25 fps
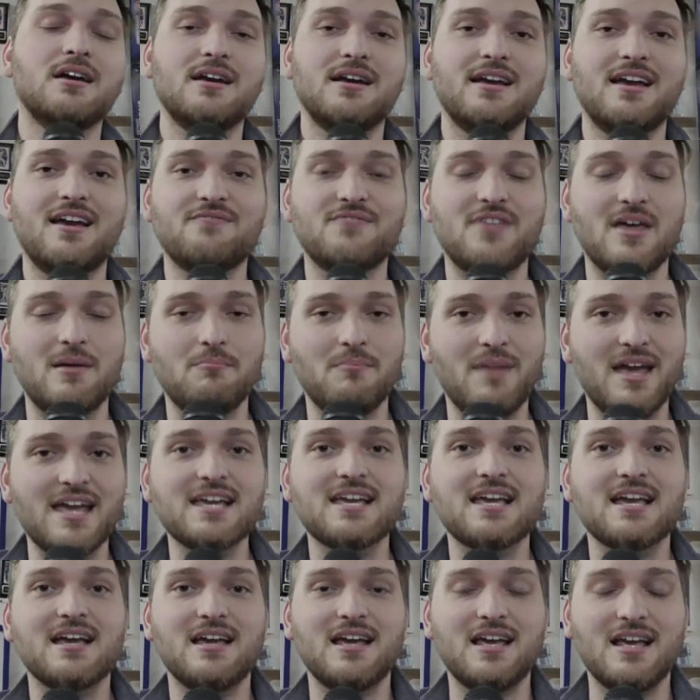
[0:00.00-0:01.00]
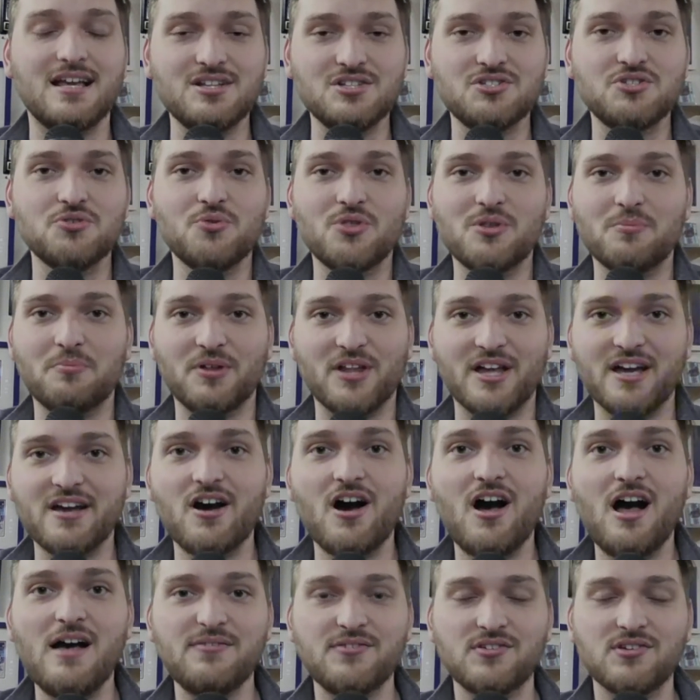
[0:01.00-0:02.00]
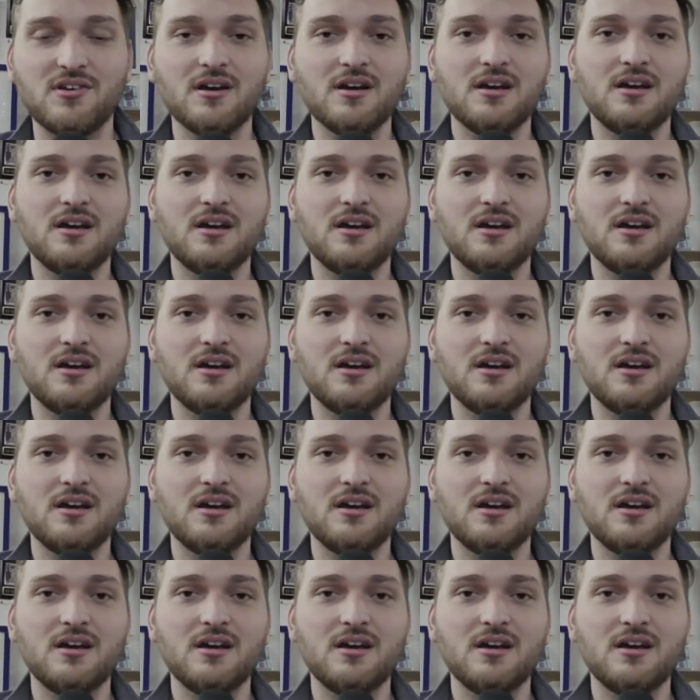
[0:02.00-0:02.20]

if they make it into the playoffs.